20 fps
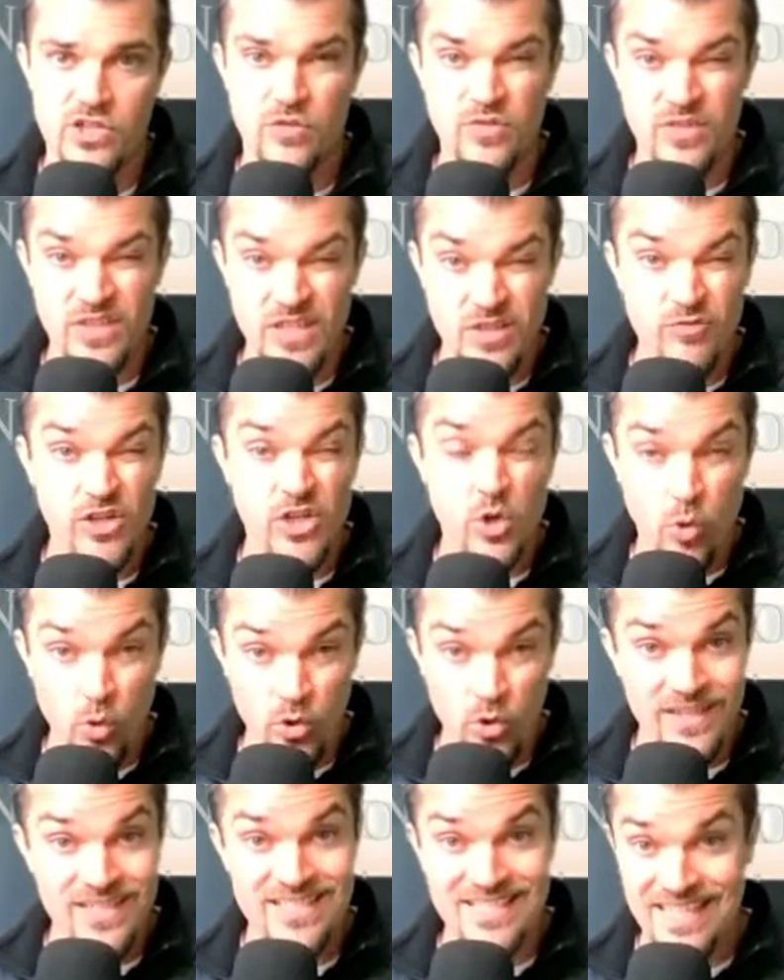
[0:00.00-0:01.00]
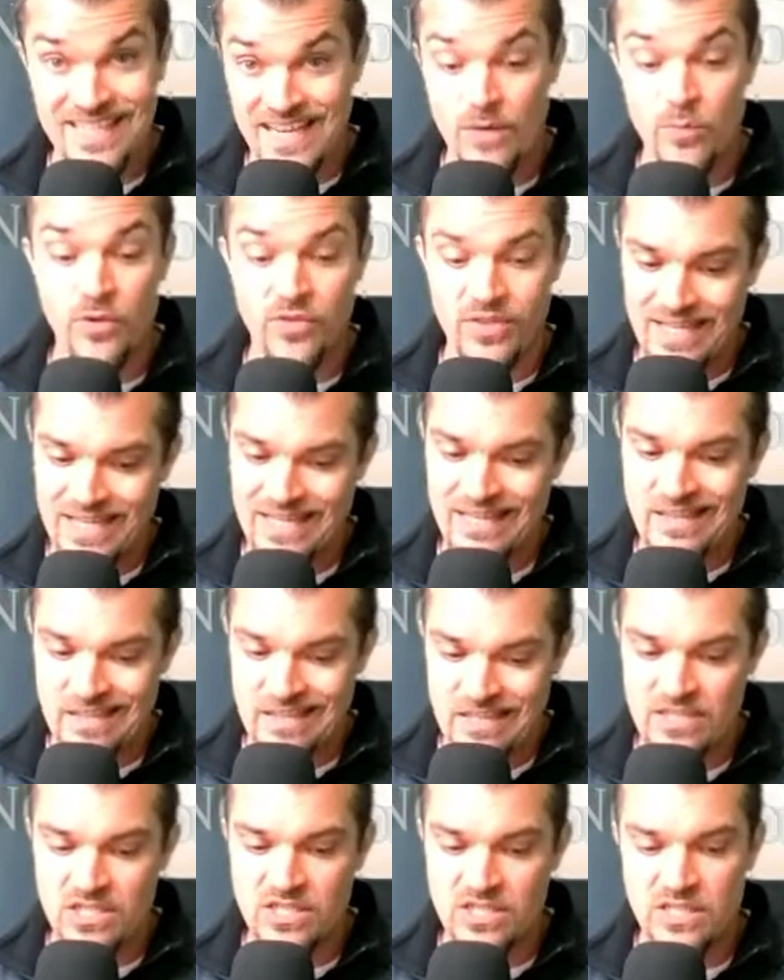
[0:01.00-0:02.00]
So if you need recording to stay within
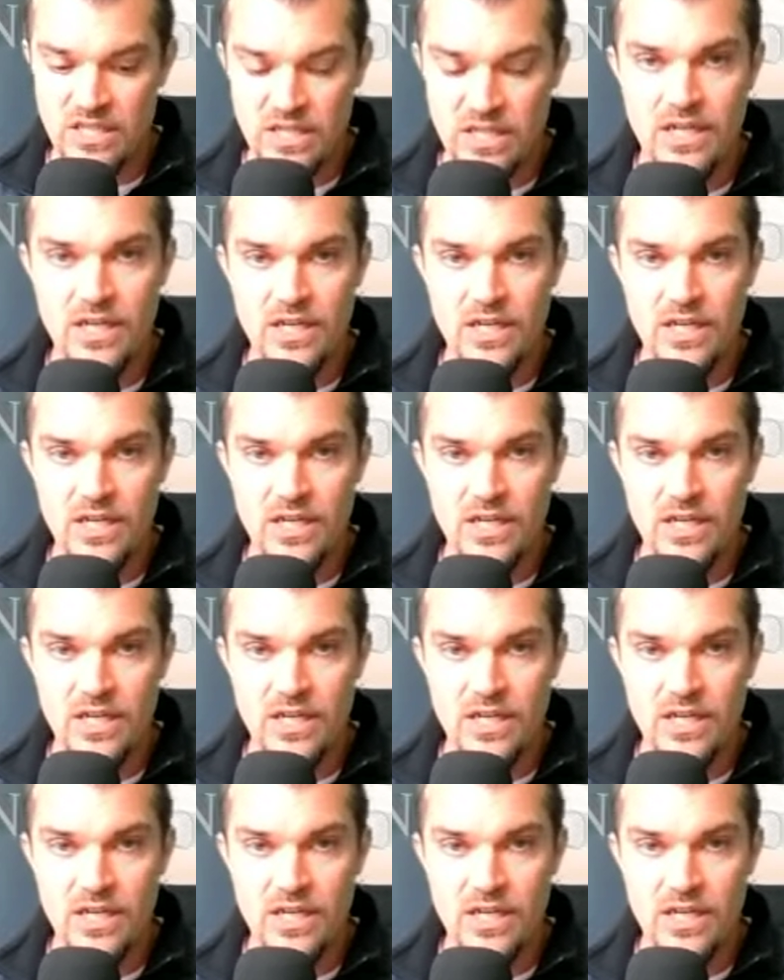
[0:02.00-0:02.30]
this,